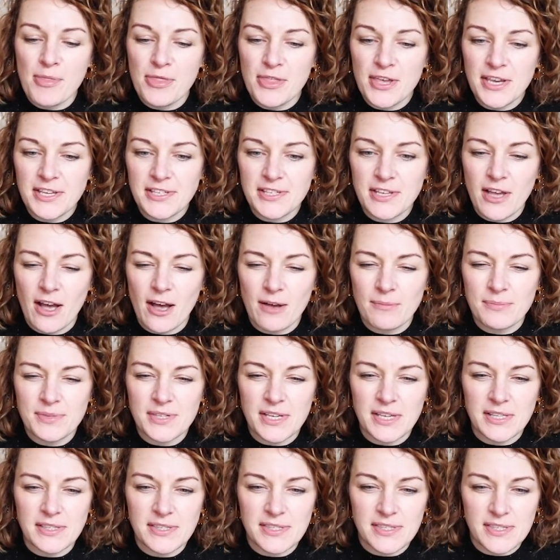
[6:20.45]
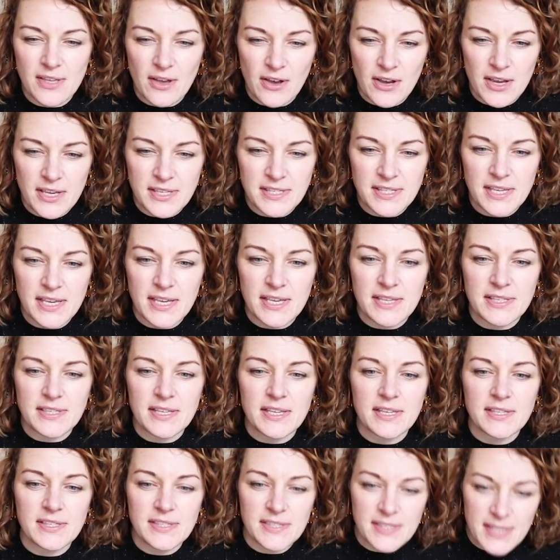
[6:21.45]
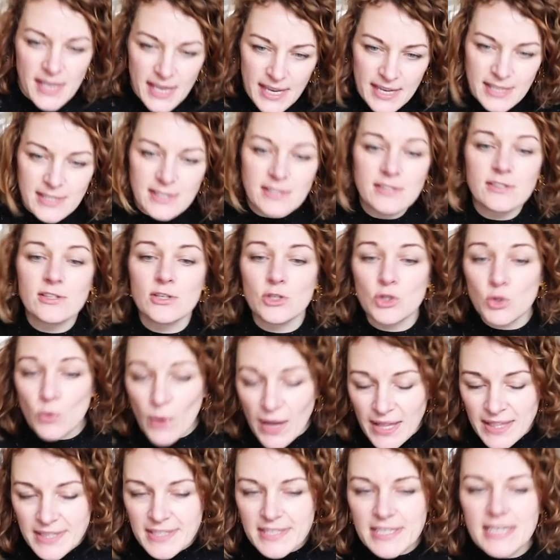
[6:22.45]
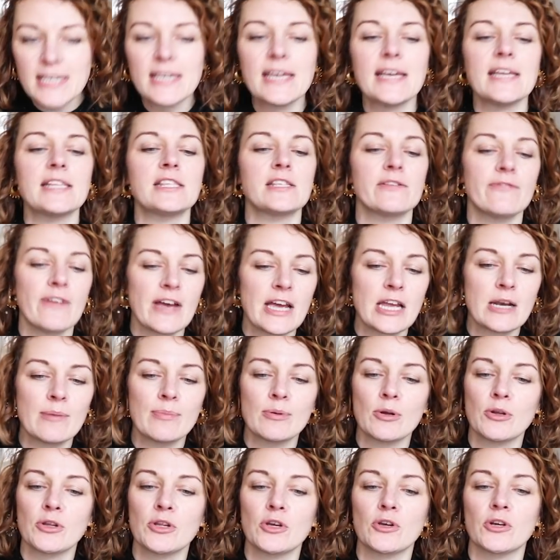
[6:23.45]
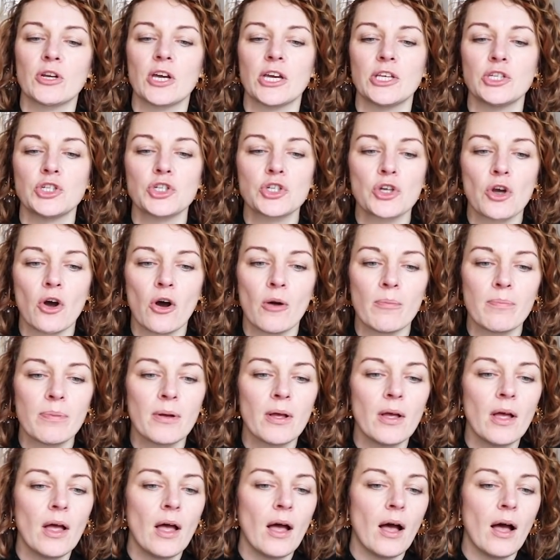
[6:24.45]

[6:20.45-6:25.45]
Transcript: This comes in sizes 6 to 20, it's available on the online shop.